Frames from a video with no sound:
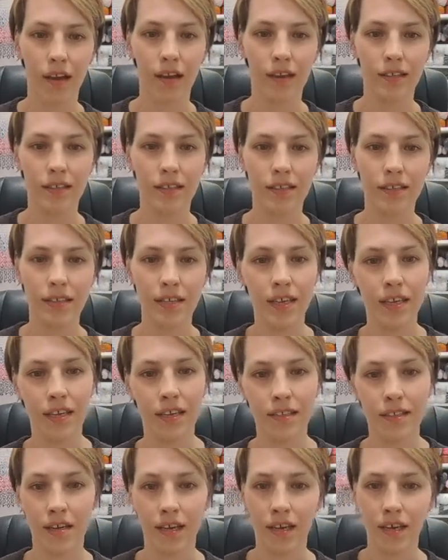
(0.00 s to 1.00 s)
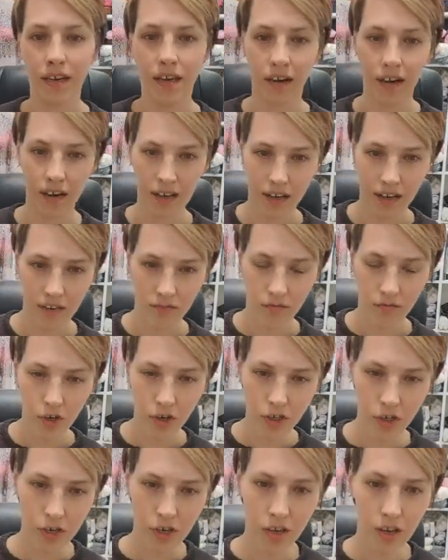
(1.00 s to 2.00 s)
steeked cardigan
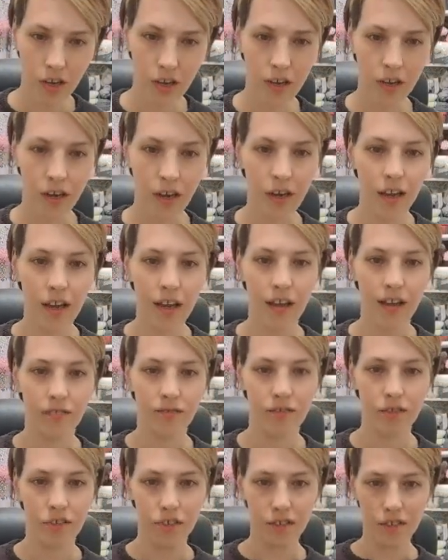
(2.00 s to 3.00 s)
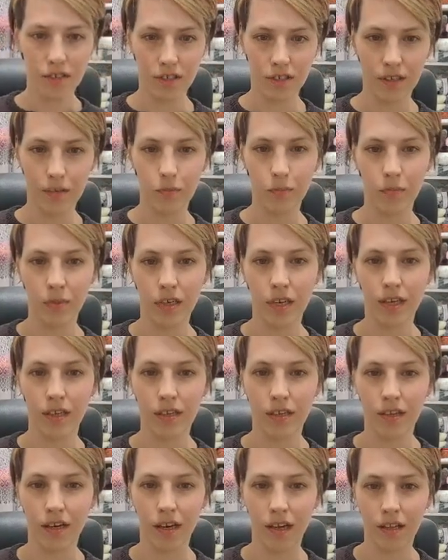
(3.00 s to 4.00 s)
version, and I have just
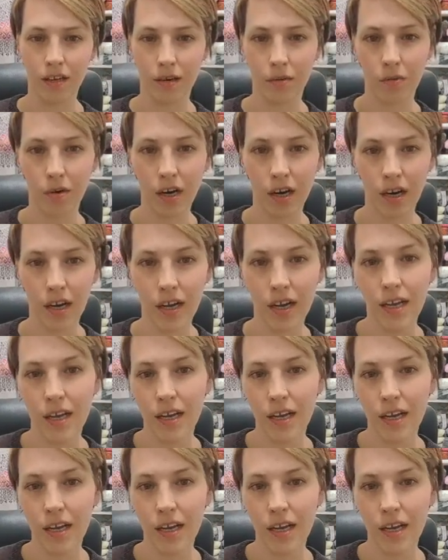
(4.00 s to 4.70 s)
completed color work.